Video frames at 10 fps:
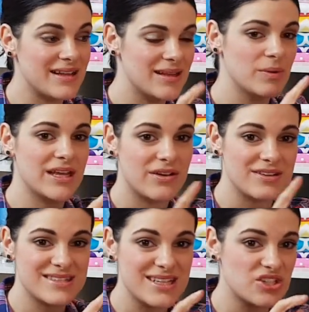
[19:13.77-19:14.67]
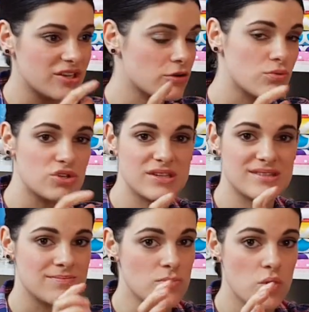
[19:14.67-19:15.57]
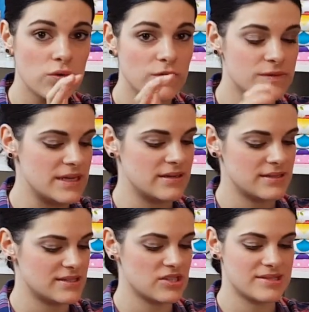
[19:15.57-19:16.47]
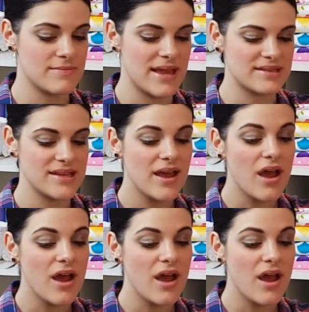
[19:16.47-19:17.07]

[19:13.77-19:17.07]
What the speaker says: and then when they go to stitch it, it all just moves and it's just a mess.